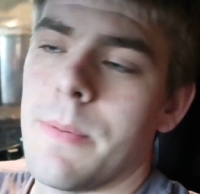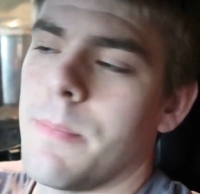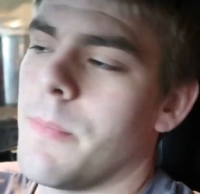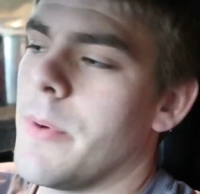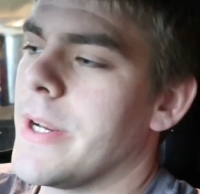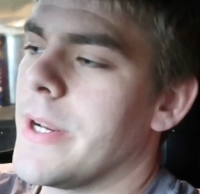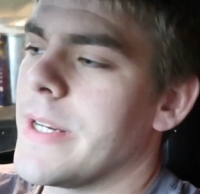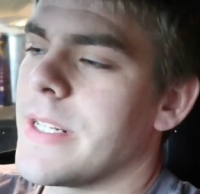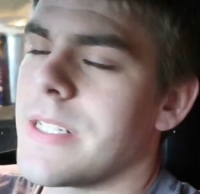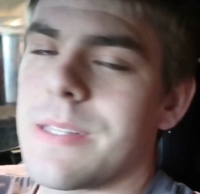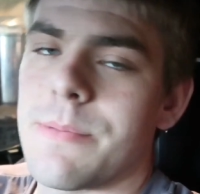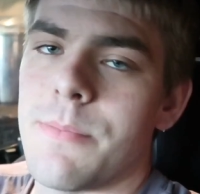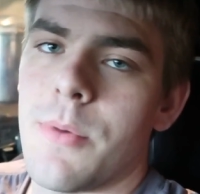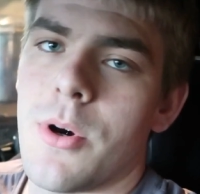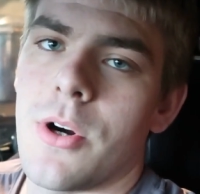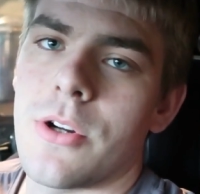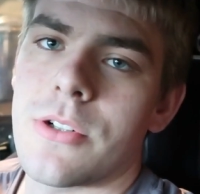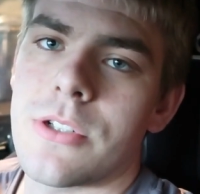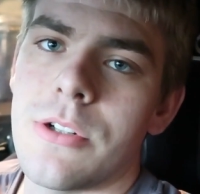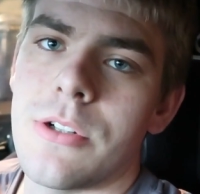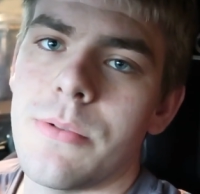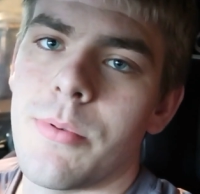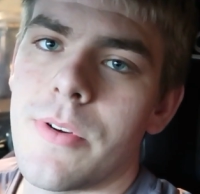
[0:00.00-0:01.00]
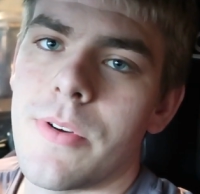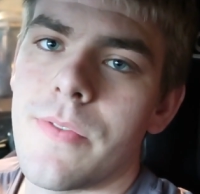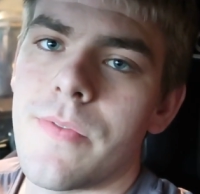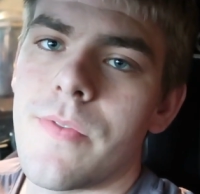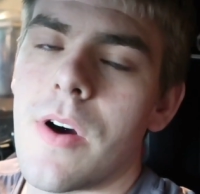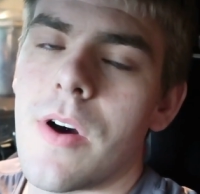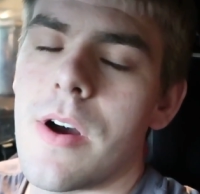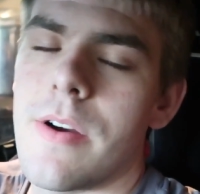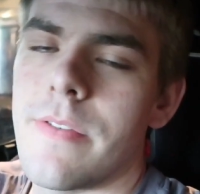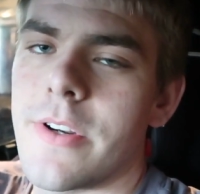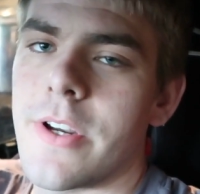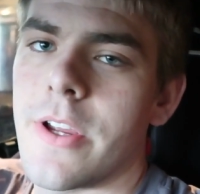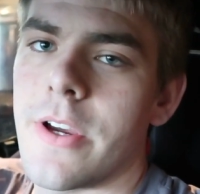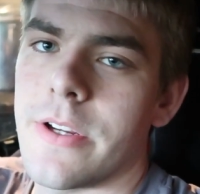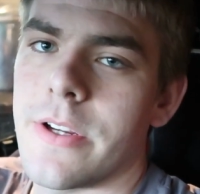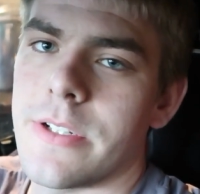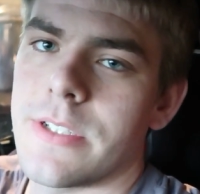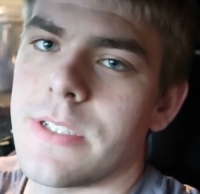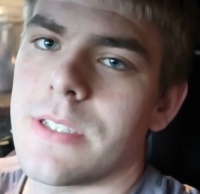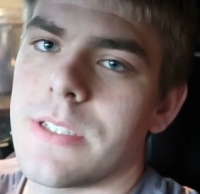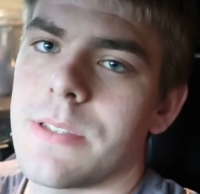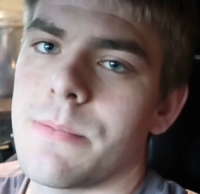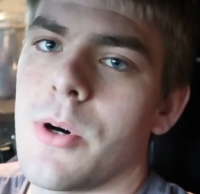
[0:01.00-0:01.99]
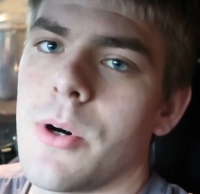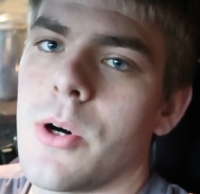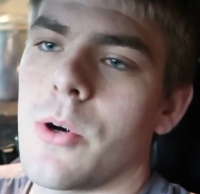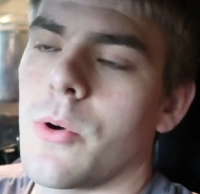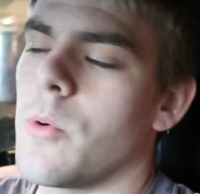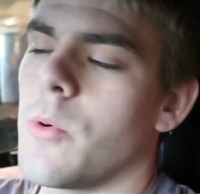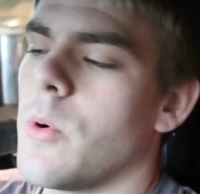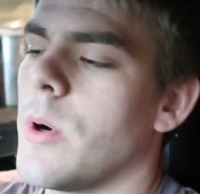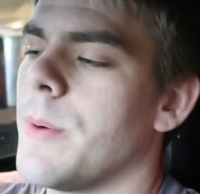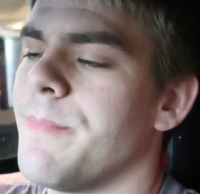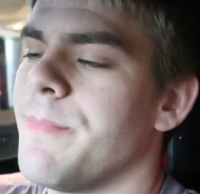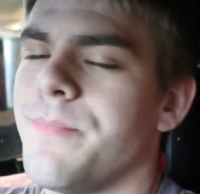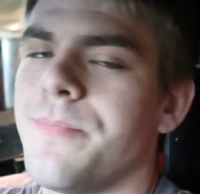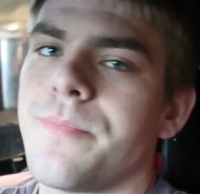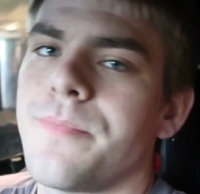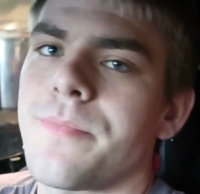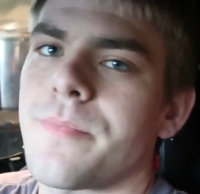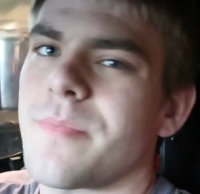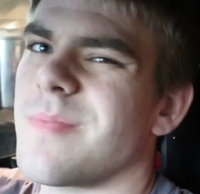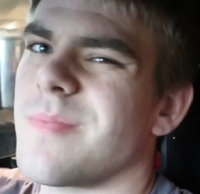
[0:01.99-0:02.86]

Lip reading: Mine is the Mark 2.5 and hers is the Mark 1.